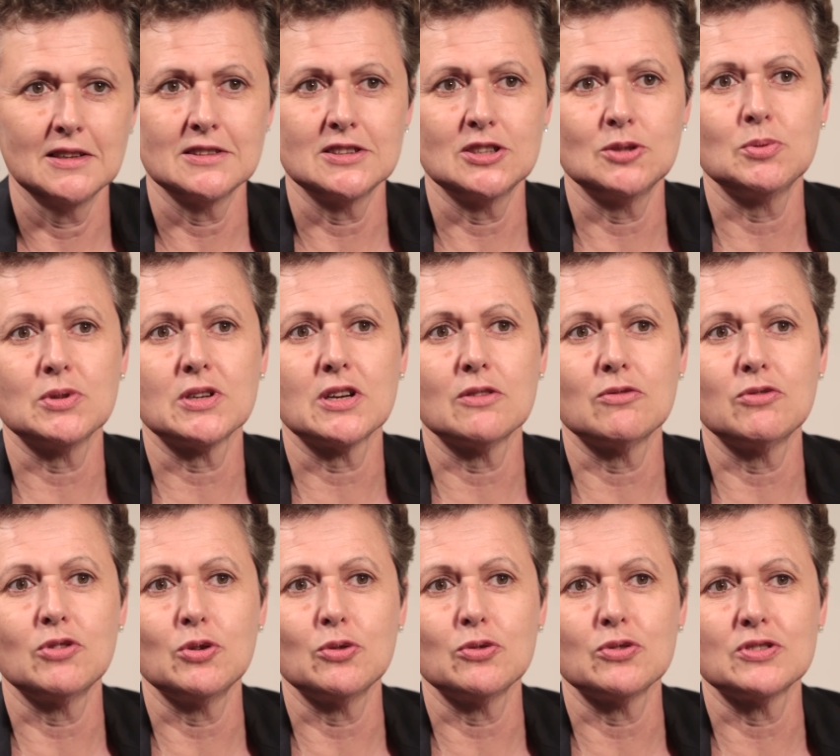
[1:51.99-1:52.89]
typically
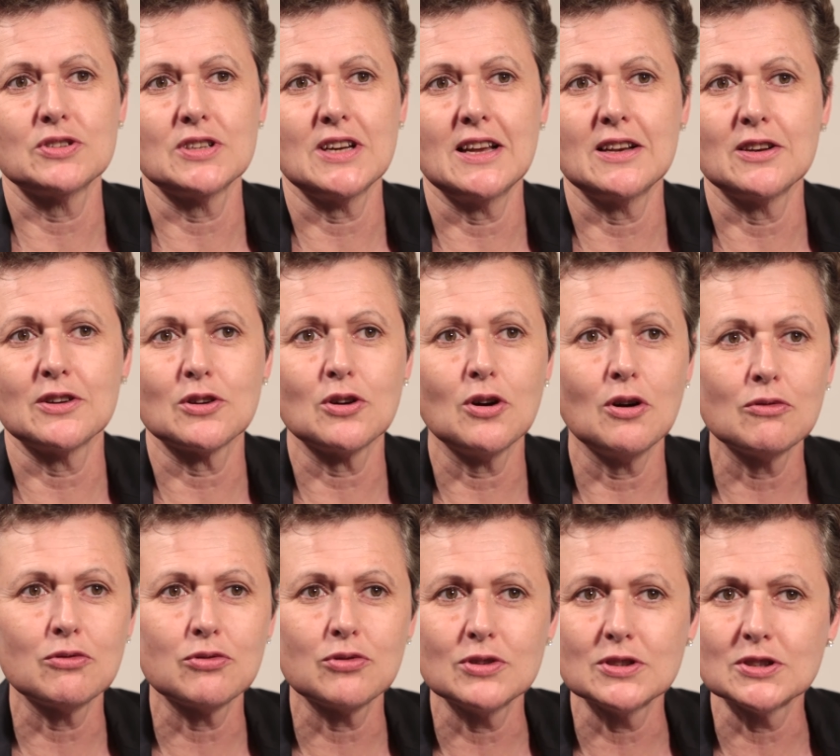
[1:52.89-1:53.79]
if you attend a
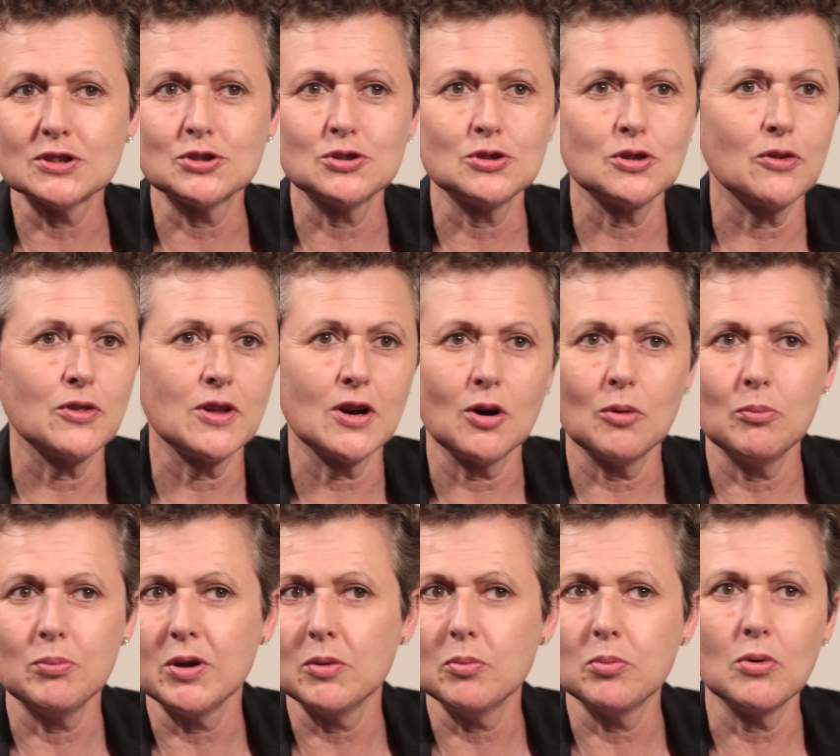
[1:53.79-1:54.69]
conference, you know, there are
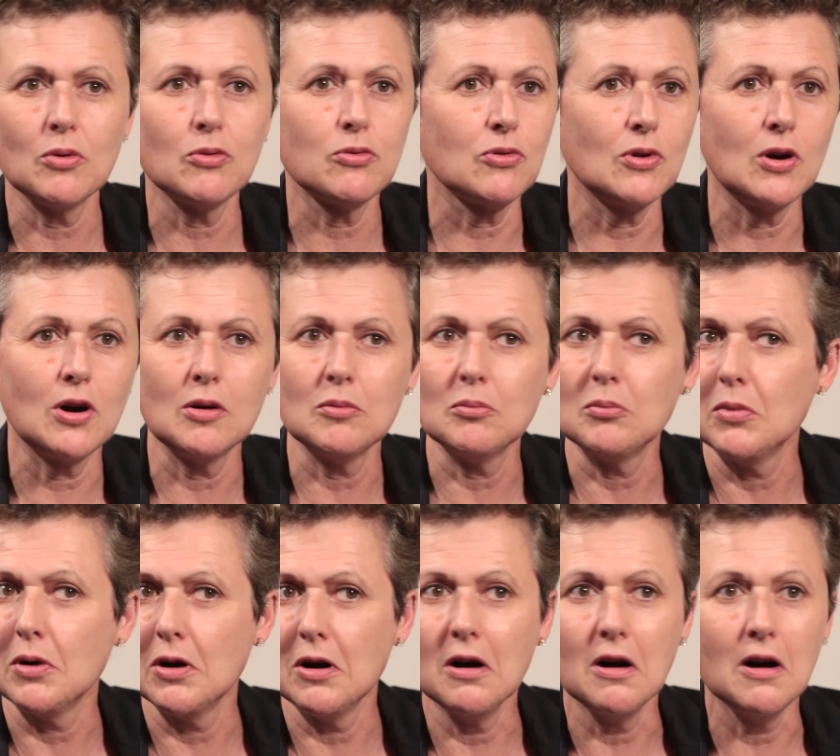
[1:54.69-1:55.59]
people
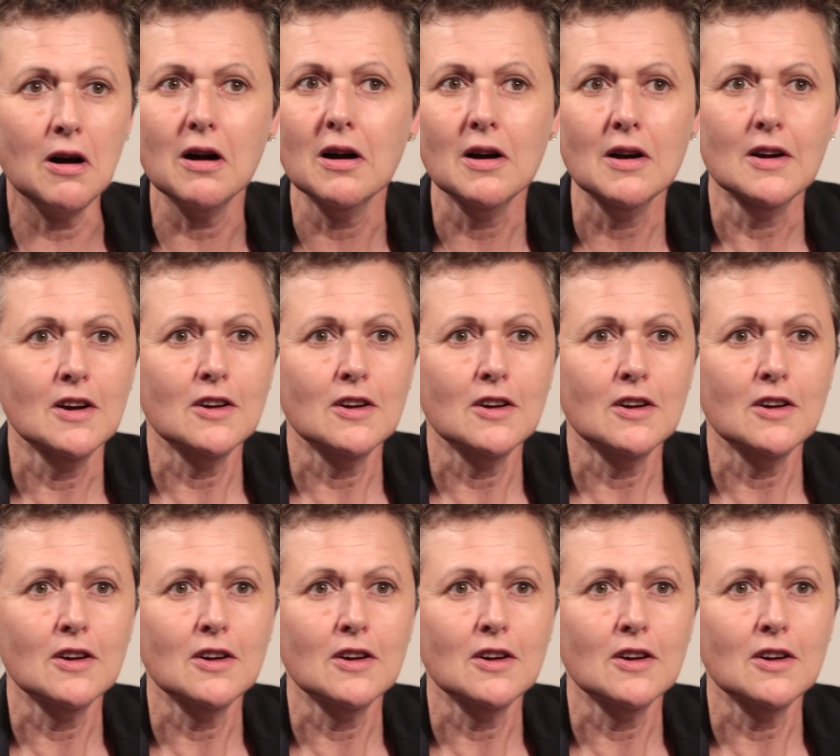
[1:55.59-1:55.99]
from uh,